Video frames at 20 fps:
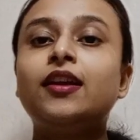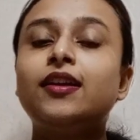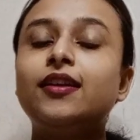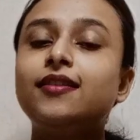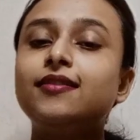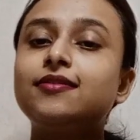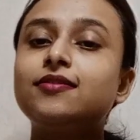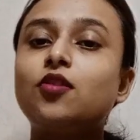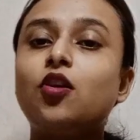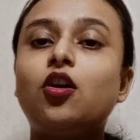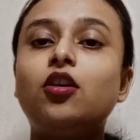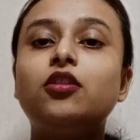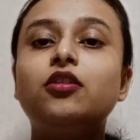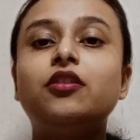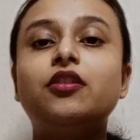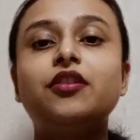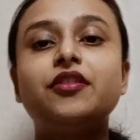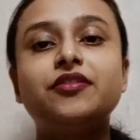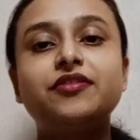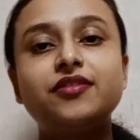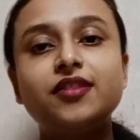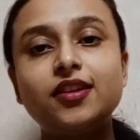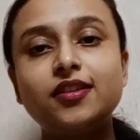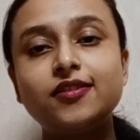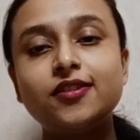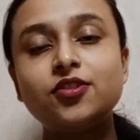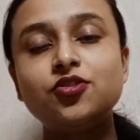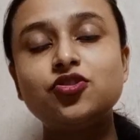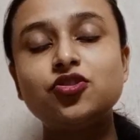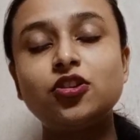His or her
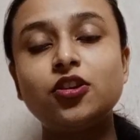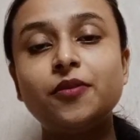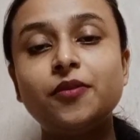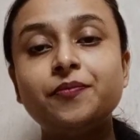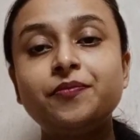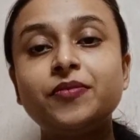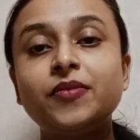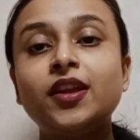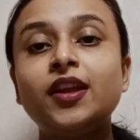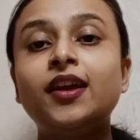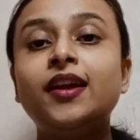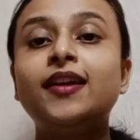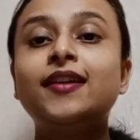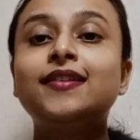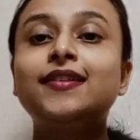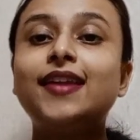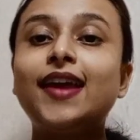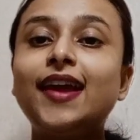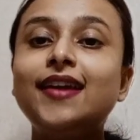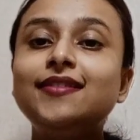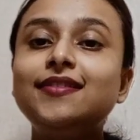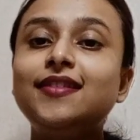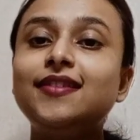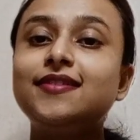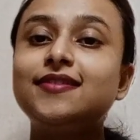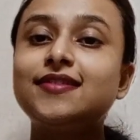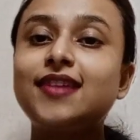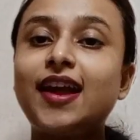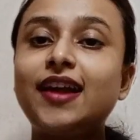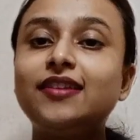signature, 10th
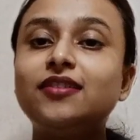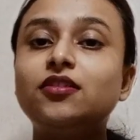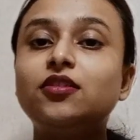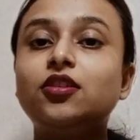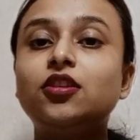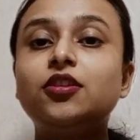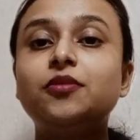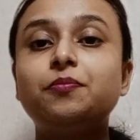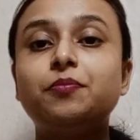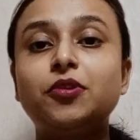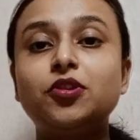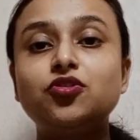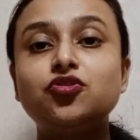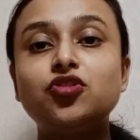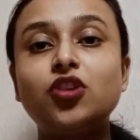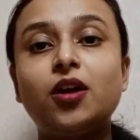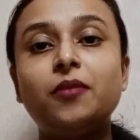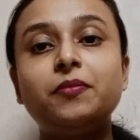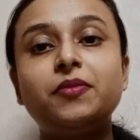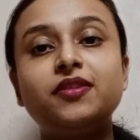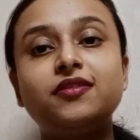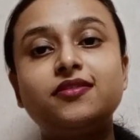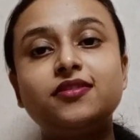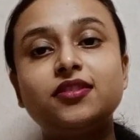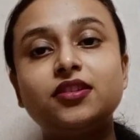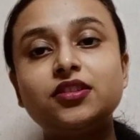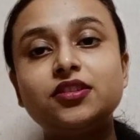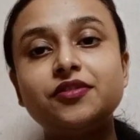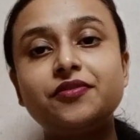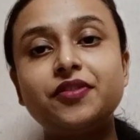standard Punjabi
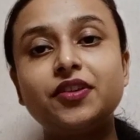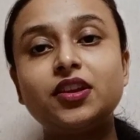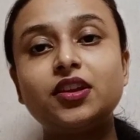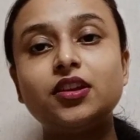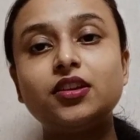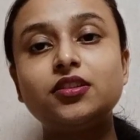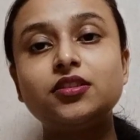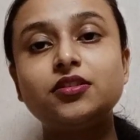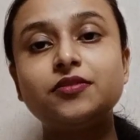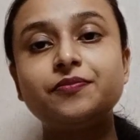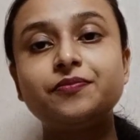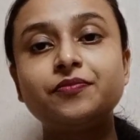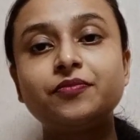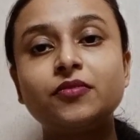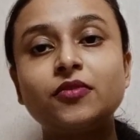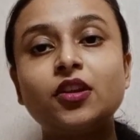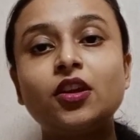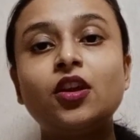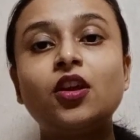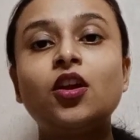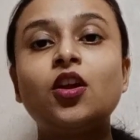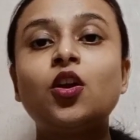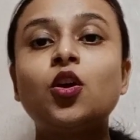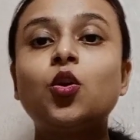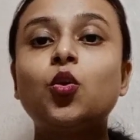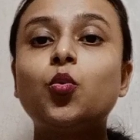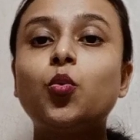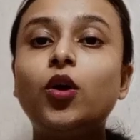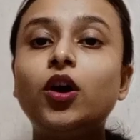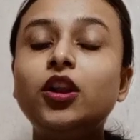certificate,
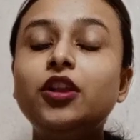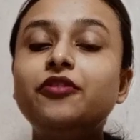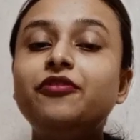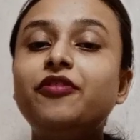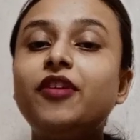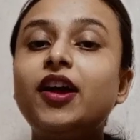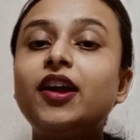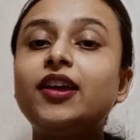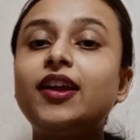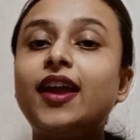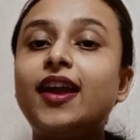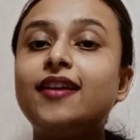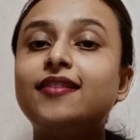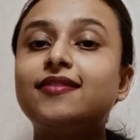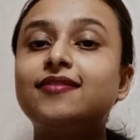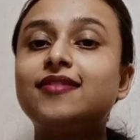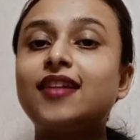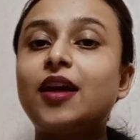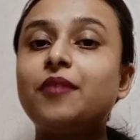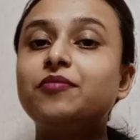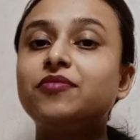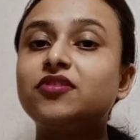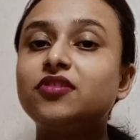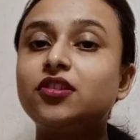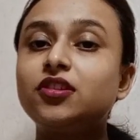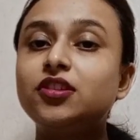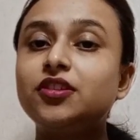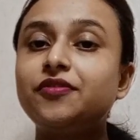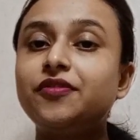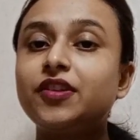qualifying exam
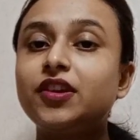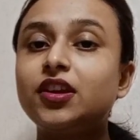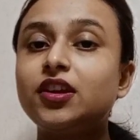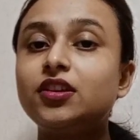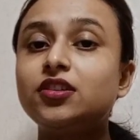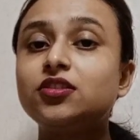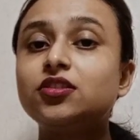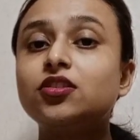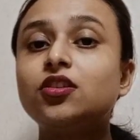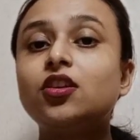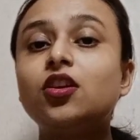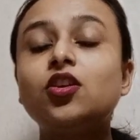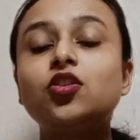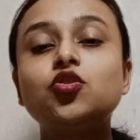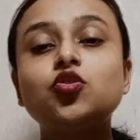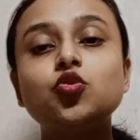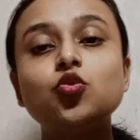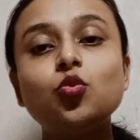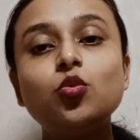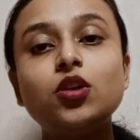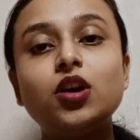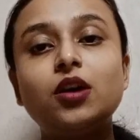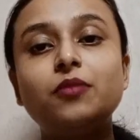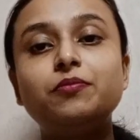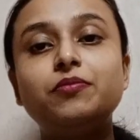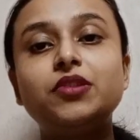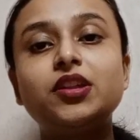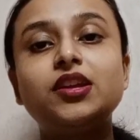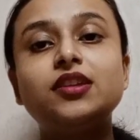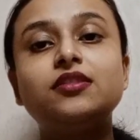certificate to
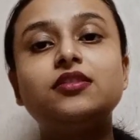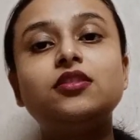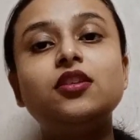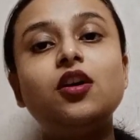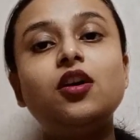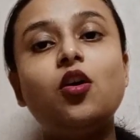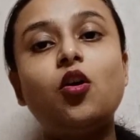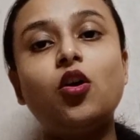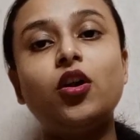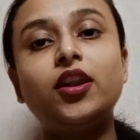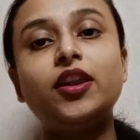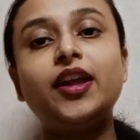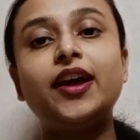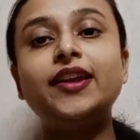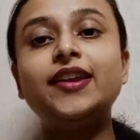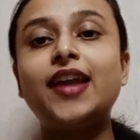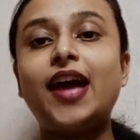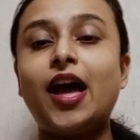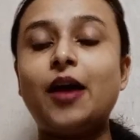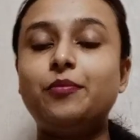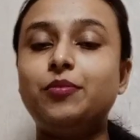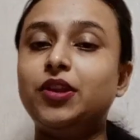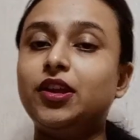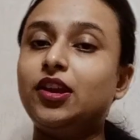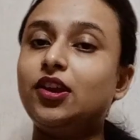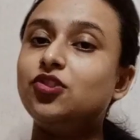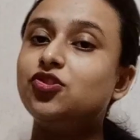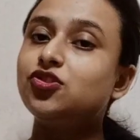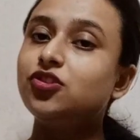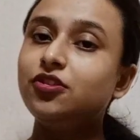complete the online
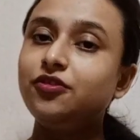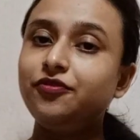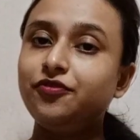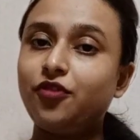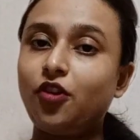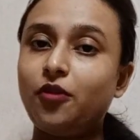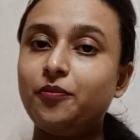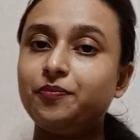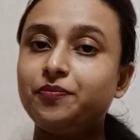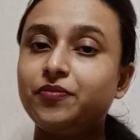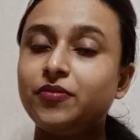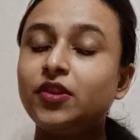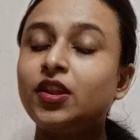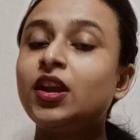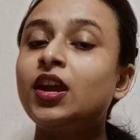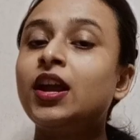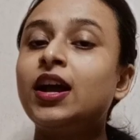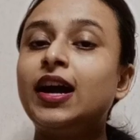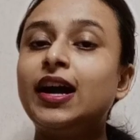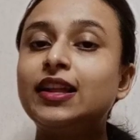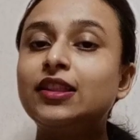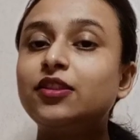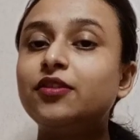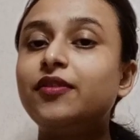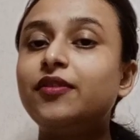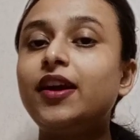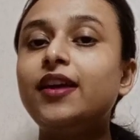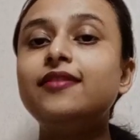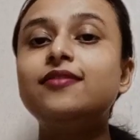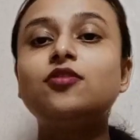application form.
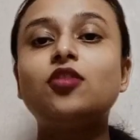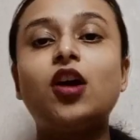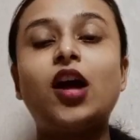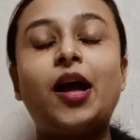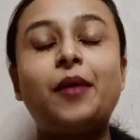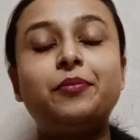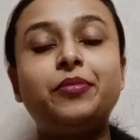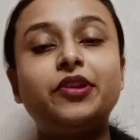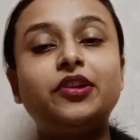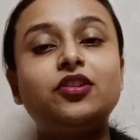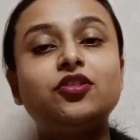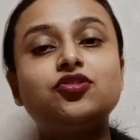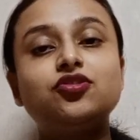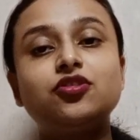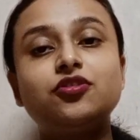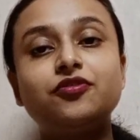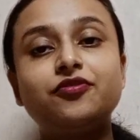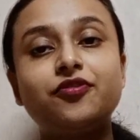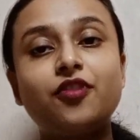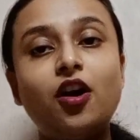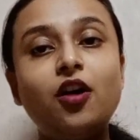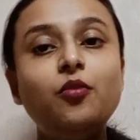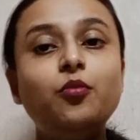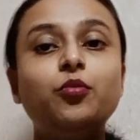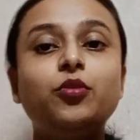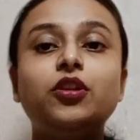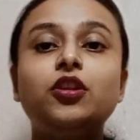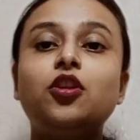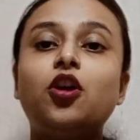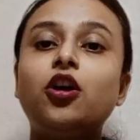Otherwise, your application
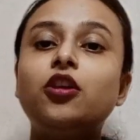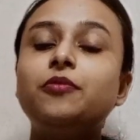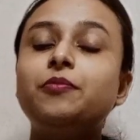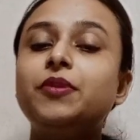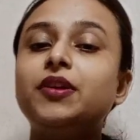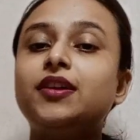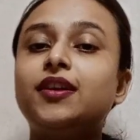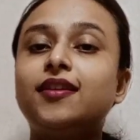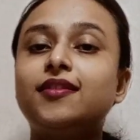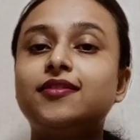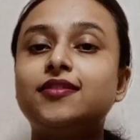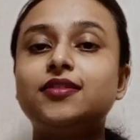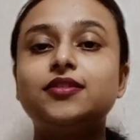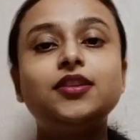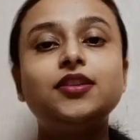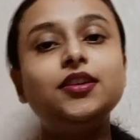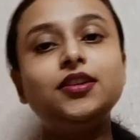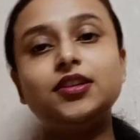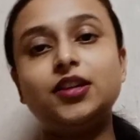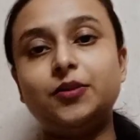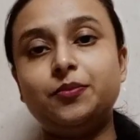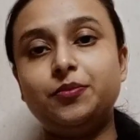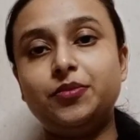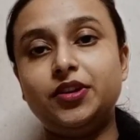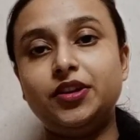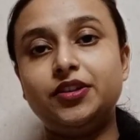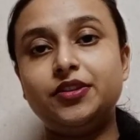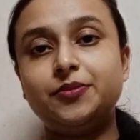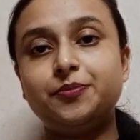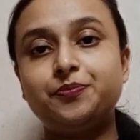form will not be considered
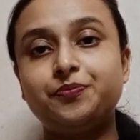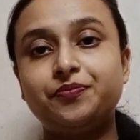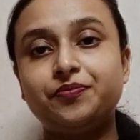complete.